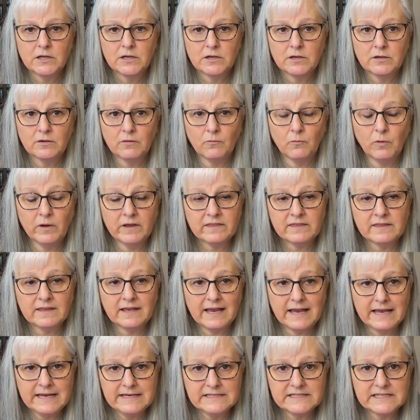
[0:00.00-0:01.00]
with an
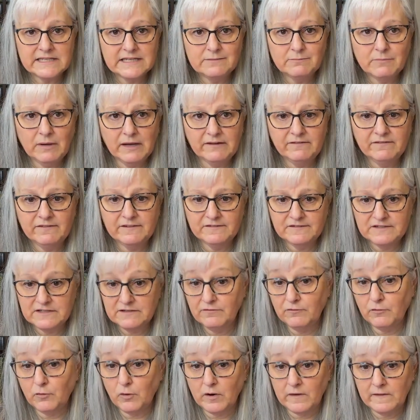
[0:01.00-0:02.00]
18 by
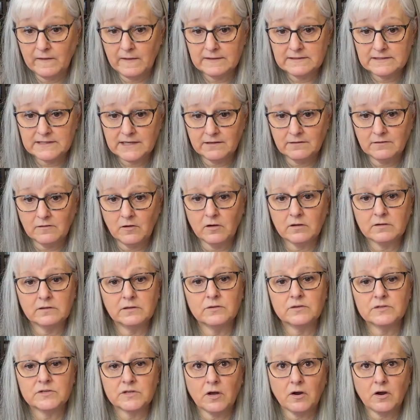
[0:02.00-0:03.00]
54, and that's how long
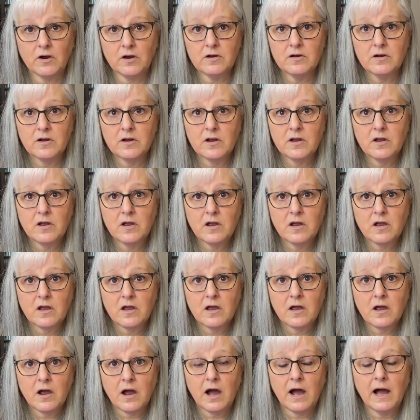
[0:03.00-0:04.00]
those are.
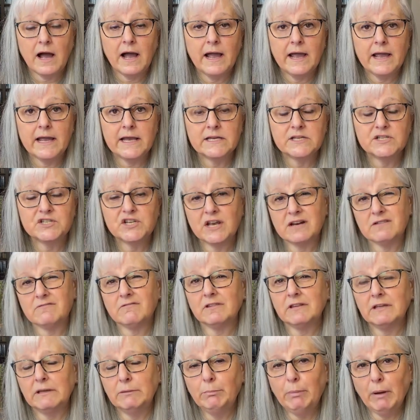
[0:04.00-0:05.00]
I
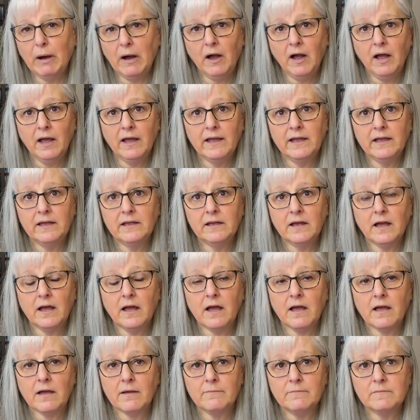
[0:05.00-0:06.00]
generally buy
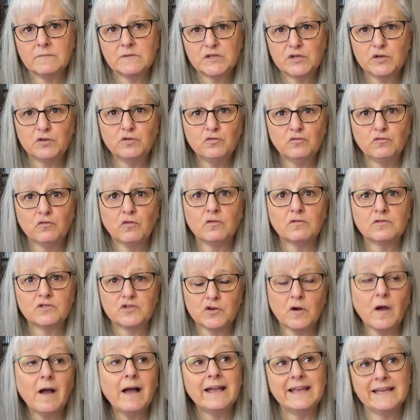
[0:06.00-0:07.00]

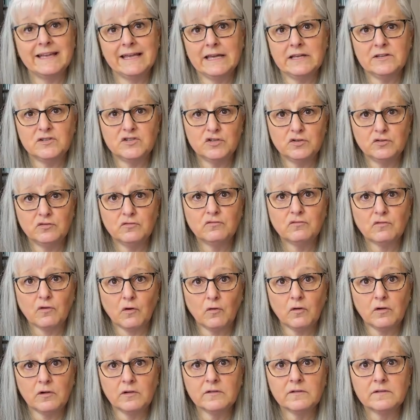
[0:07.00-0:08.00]
try and get 2
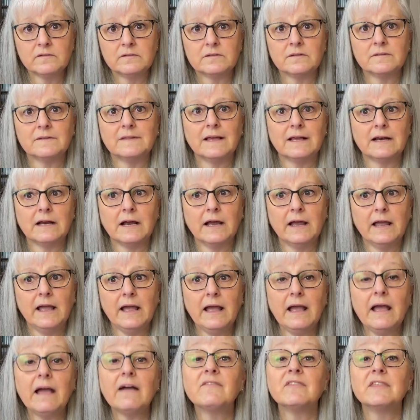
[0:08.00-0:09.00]
rolls, so then I
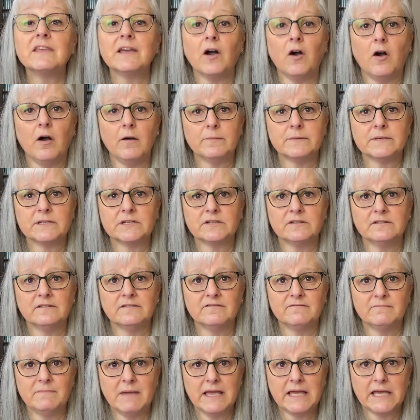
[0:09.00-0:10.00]
have the option
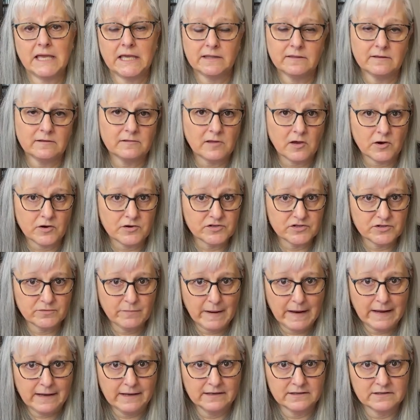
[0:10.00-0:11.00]
of making the larger
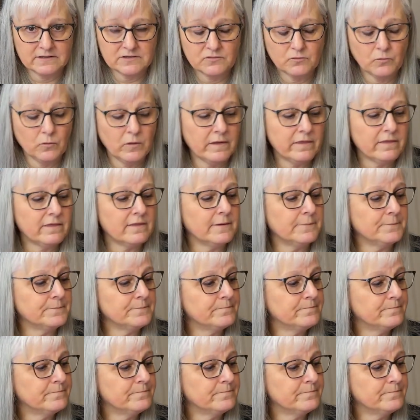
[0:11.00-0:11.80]
bags with them.